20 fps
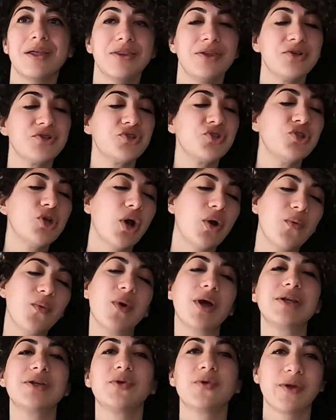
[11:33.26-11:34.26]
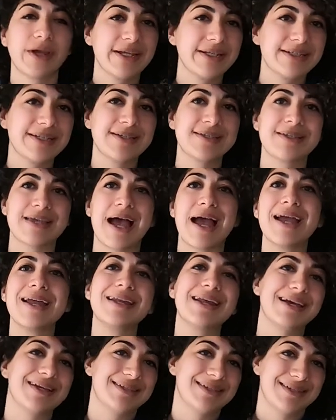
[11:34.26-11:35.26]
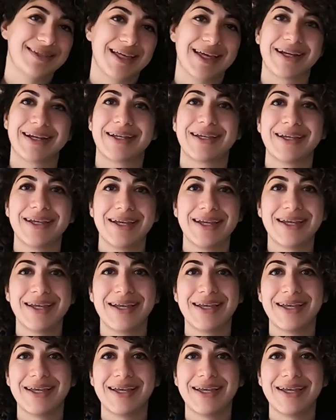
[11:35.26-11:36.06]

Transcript: There's no one great design aesthetic.